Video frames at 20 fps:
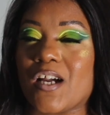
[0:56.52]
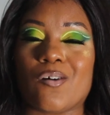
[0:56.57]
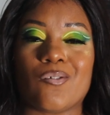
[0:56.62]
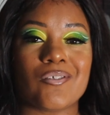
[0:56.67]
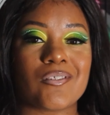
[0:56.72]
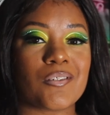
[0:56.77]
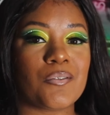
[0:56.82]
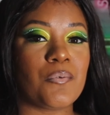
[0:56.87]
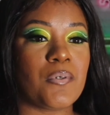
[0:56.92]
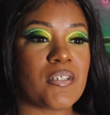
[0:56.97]
So I
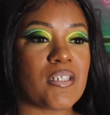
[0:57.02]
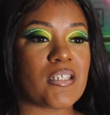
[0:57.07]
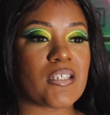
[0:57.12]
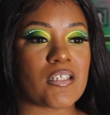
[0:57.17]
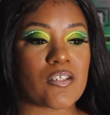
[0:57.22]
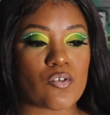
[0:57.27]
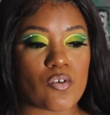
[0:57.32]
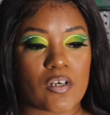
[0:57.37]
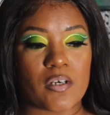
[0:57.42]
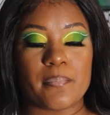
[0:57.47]
also wanted
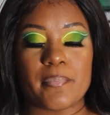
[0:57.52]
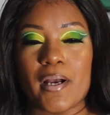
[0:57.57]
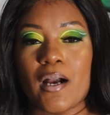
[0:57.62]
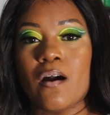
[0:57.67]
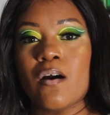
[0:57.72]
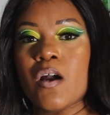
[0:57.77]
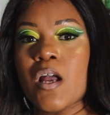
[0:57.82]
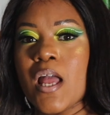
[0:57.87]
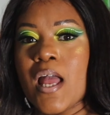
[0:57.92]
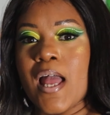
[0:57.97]
to talk
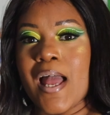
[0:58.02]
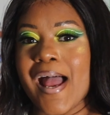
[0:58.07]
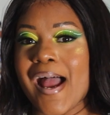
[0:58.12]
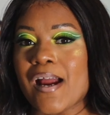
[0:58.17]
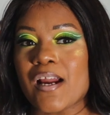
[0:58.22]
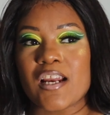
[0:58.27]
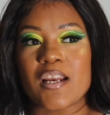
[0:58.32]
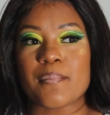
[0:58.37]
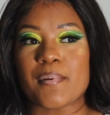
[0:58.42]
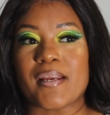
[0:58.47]
about
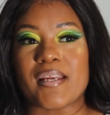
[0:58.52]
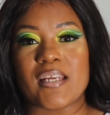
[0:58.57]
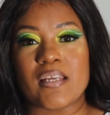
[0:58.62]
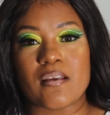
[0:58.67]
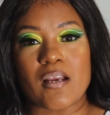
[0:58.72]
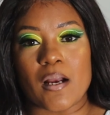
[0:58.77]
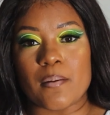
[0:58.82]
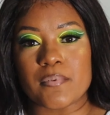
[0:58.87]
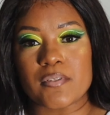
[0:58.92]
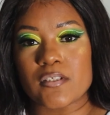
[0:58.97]
how everybody
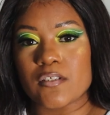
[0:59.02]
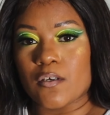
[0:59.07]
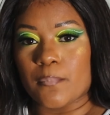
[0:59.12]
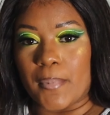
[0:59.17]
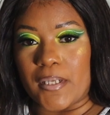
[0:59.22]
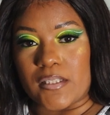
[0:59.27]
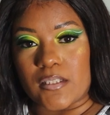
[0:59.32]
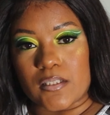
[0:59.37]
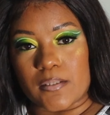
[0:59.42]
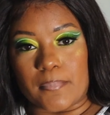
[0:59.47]
keep commenting on
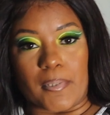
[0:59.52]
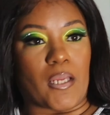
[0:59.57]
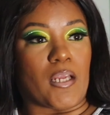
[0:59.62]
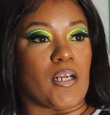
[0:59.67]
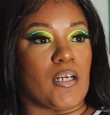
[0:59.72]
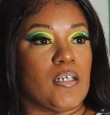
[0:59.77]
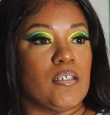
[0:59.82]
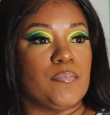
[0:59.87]
my stomach.